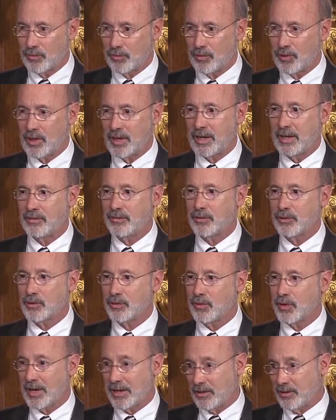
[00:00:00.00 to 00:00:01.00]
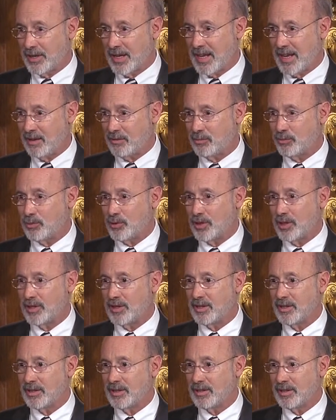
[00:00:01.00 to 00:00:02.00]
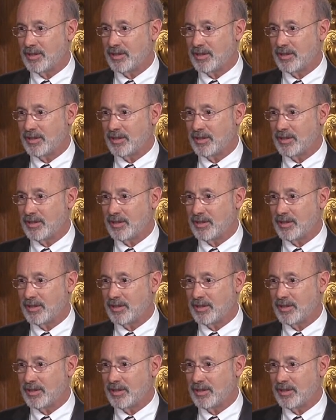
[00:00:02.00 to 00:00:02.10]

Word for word: Right. First of all, I don't have one.